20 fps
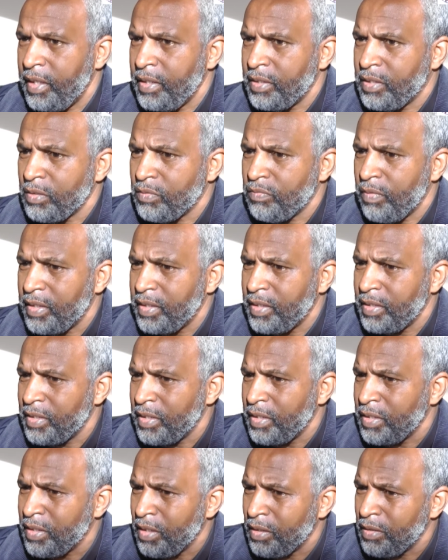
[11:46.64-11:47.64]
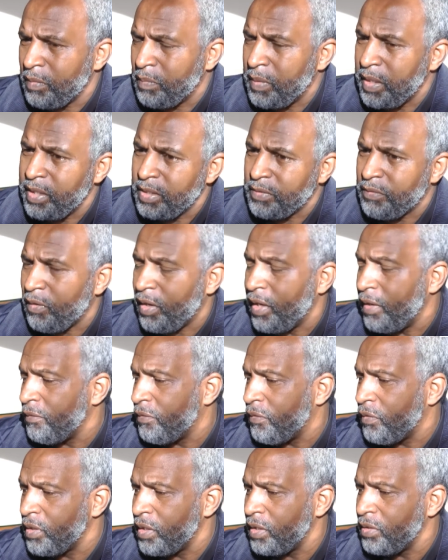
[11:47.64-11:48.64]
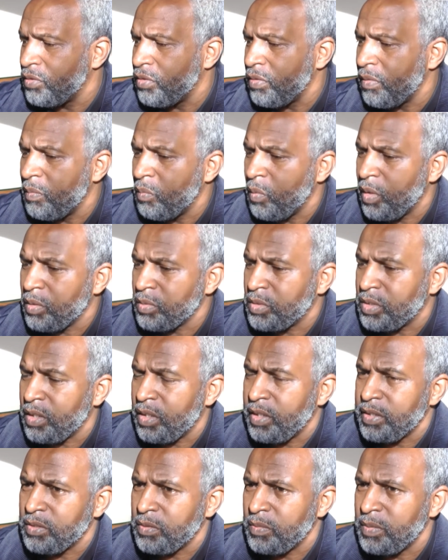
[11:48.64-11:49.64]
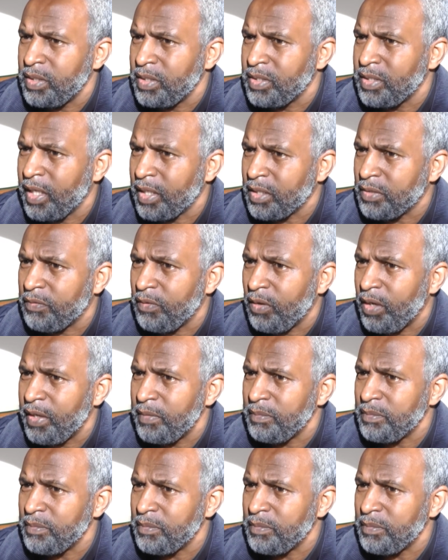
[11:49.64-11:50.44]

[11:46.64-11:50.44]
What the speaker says: He's as ready as he's gonna be. He's fighting for an interim world title in his next fight.